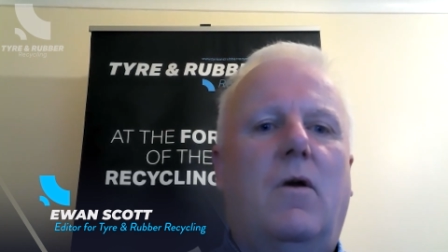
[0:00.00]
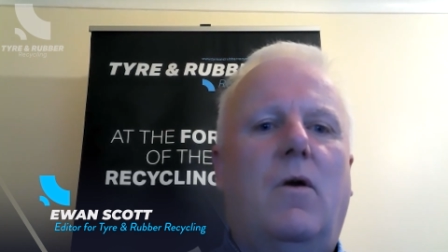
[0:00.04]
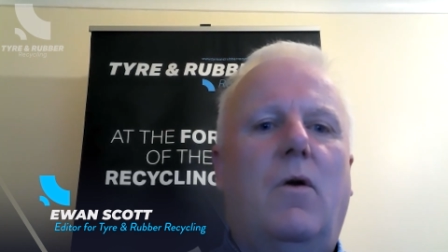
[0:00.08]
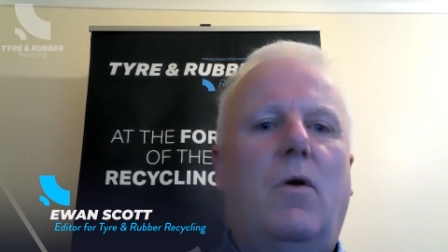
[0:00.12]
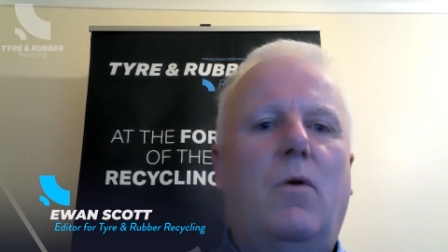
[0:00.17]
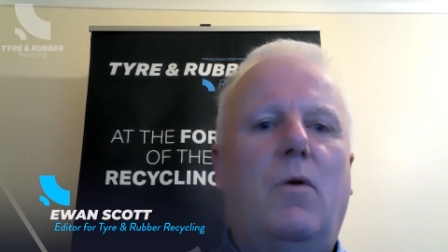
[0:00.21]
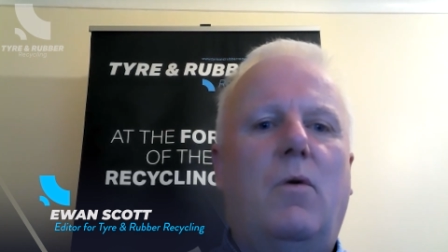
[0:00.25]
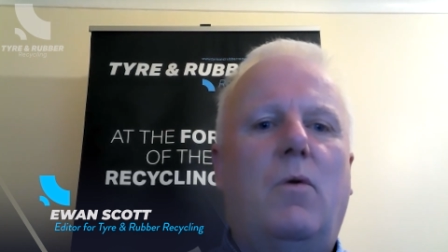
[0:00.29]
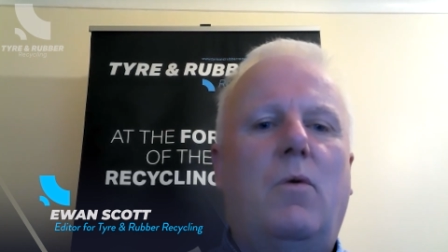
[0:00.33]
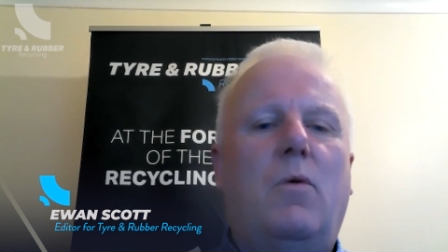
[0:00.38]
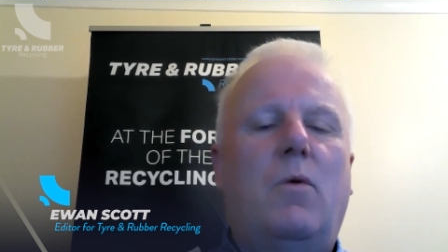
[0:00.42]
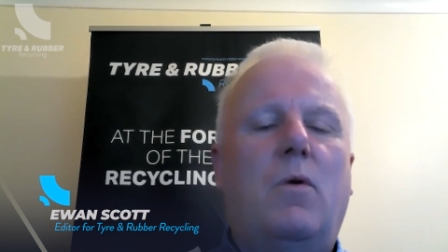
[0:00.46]

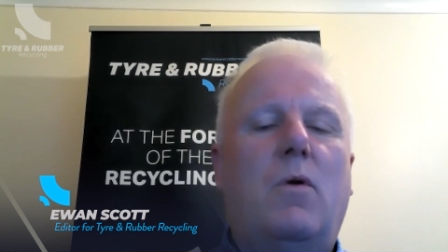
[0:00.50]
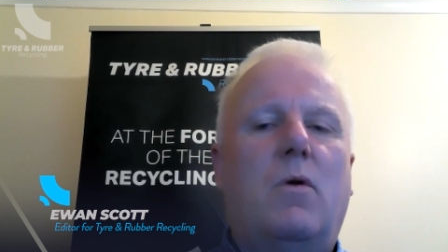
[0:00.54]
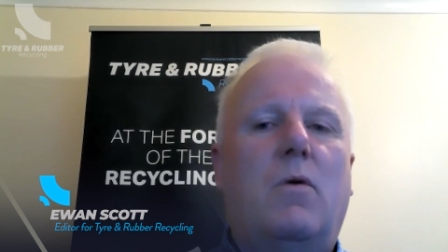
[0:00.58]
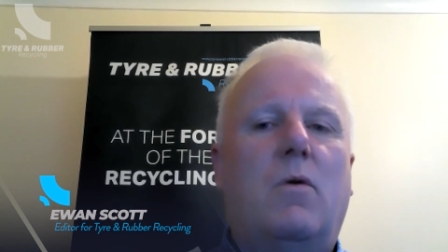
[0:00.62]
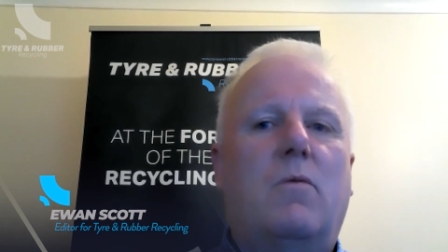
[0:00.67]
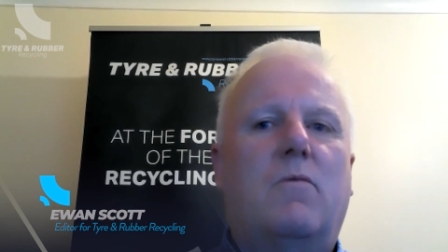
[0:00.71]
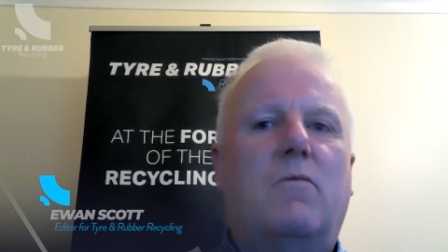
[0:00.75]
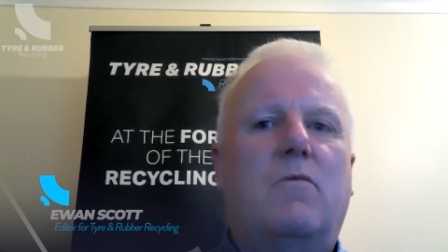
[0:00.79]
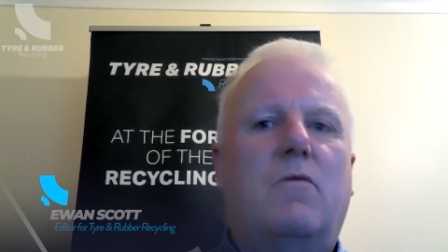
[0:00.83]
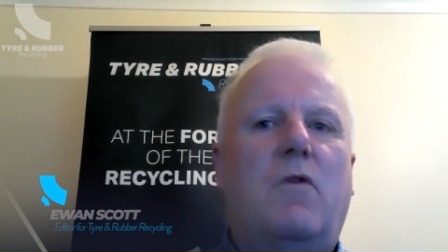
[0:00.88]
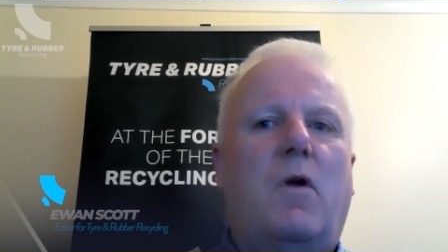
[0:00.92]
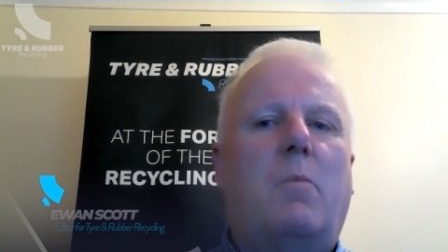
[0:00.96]
who
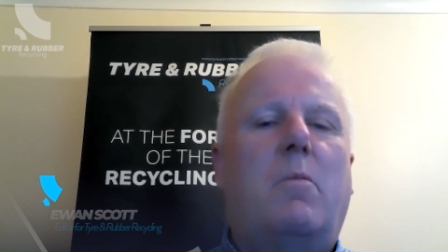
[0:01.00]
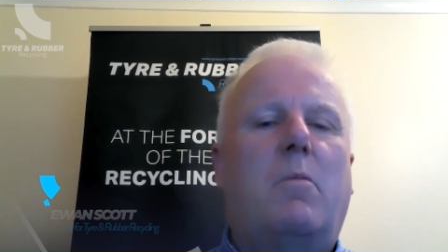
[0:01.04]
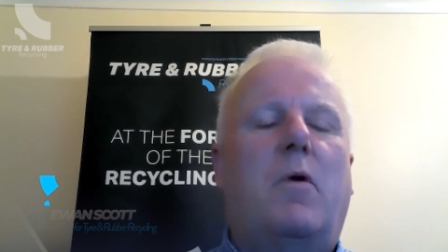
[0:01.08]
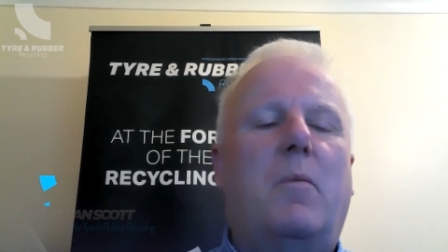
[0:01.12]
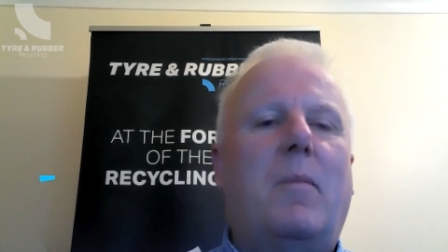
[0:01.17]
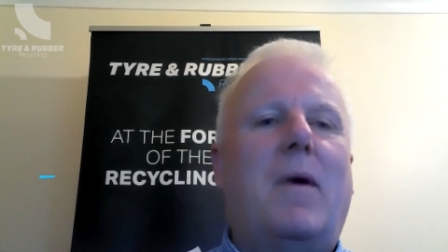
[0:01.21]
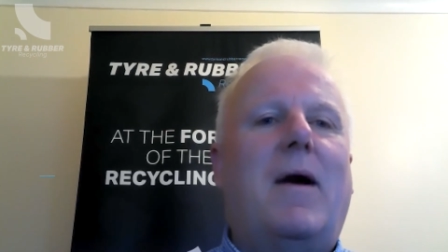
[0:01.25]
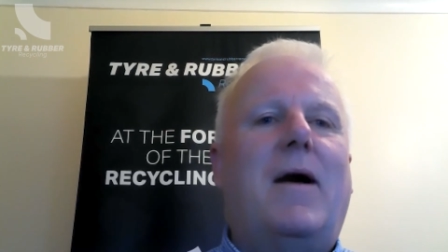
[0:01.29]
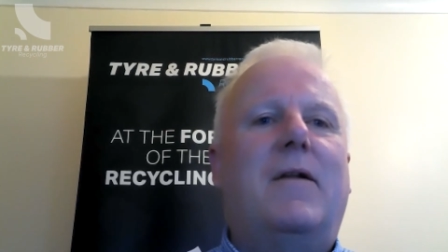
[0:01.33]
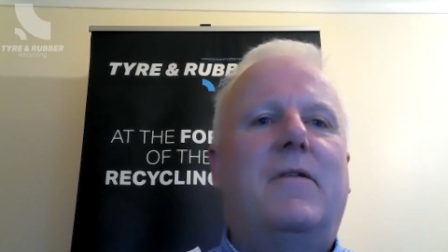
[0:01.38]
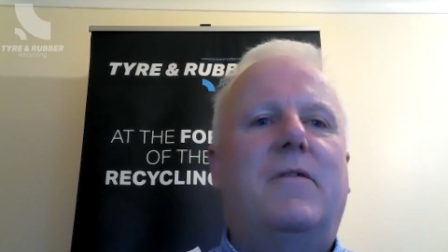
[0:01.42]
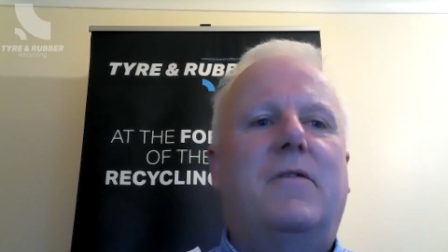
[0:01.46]
Rubber
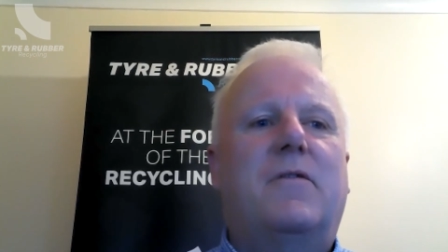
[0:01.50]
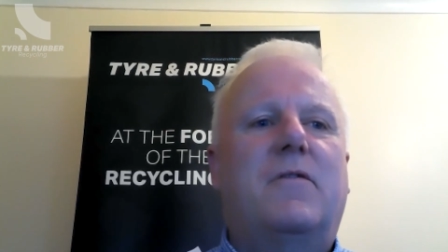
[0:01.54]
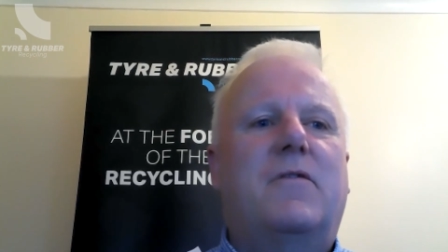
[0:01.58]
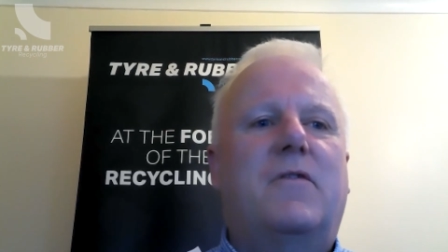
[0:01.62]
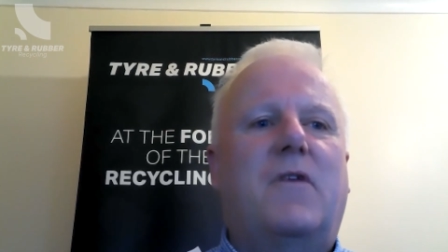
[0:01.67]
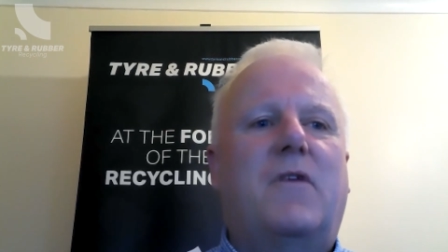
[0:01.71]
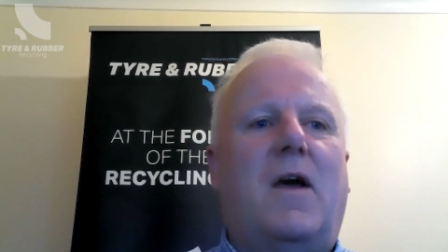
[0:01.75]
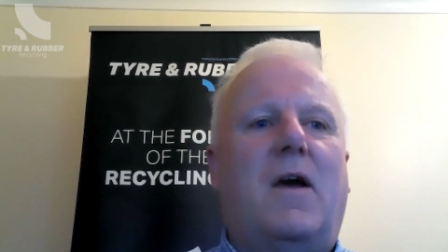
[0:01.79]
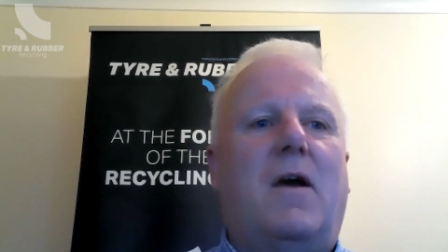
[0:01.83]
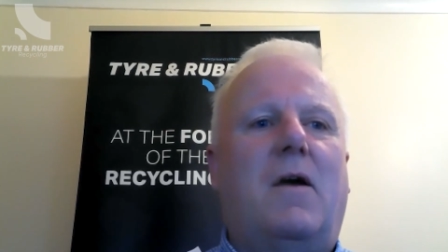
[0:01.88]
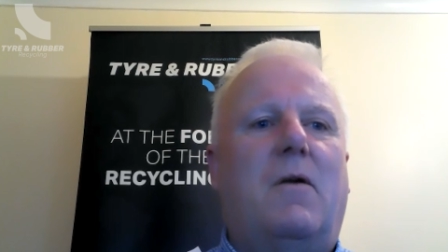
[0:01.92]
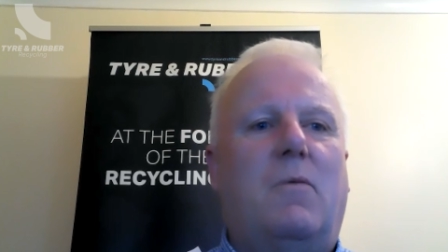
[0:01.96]
Matters
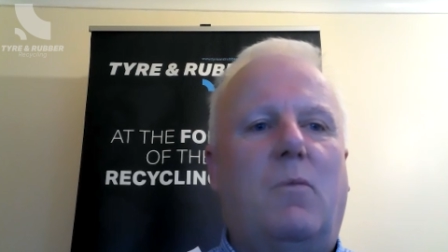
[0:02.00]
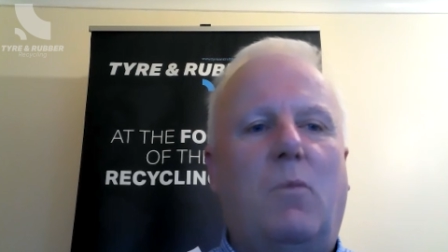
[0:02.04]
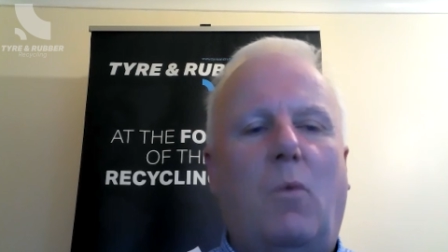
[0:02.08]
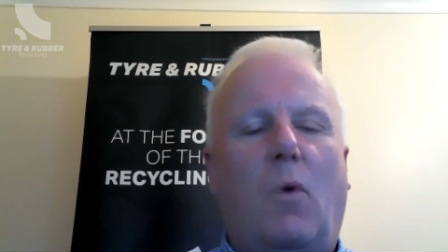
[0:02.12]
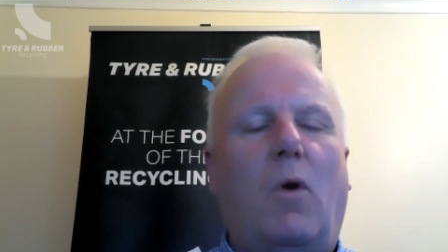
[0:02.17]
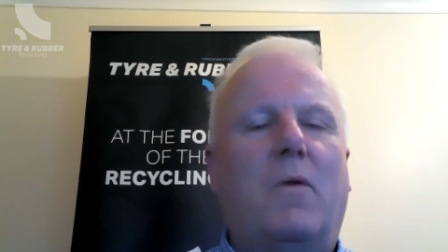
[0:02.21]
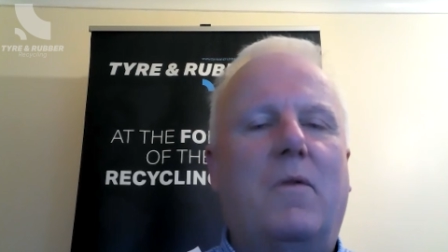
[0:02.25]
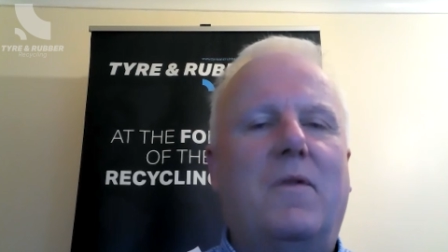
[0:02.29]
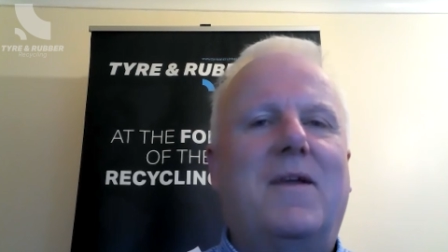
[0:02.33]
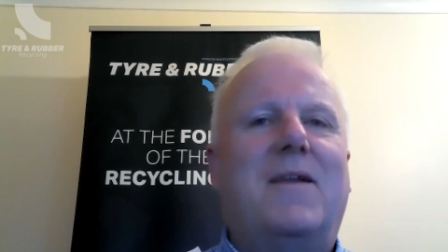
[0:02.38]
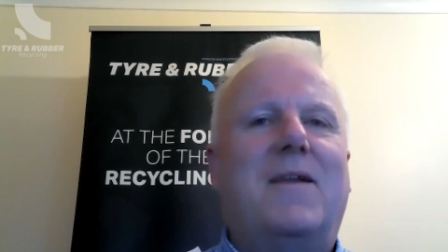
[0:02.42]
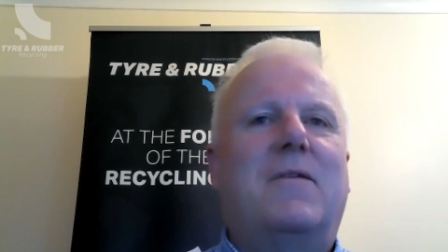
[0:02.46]
are,
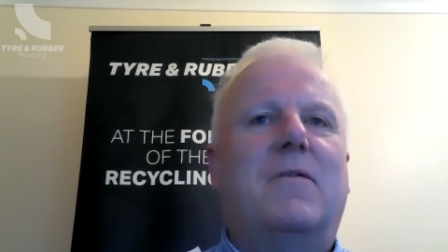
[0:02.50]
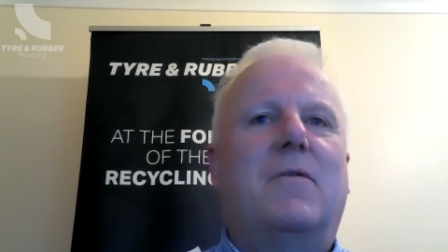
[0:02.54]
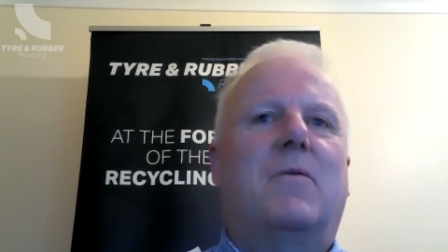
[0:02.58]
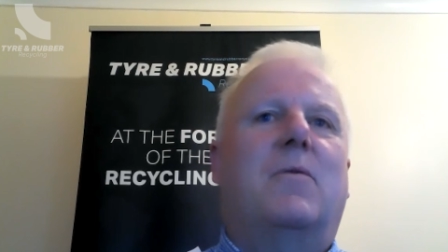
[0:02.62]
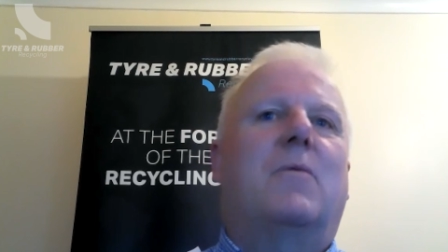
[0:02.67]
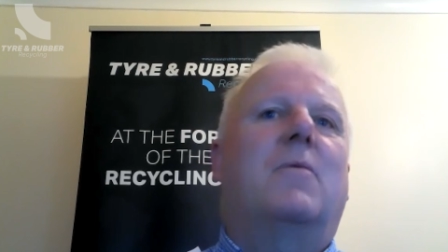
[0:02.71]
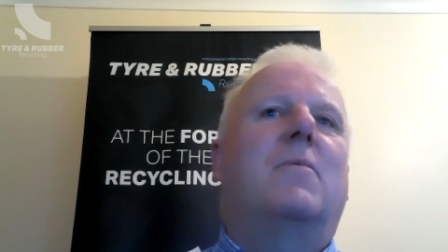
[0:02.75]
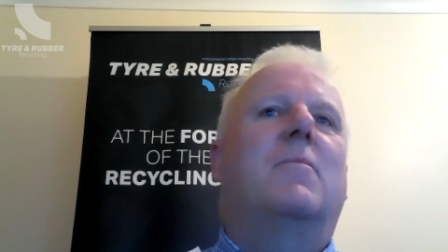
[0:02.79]
what they do?